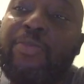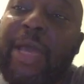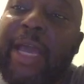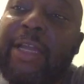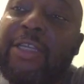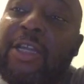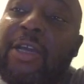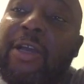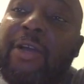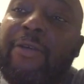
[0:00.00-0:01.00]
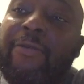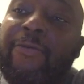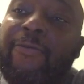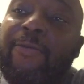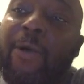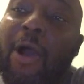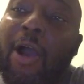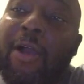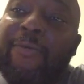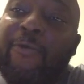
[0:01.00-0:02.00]
page,
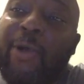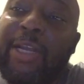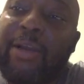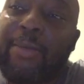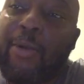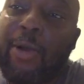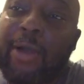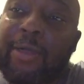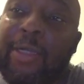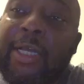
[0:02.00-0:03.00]
Art for Dearborn.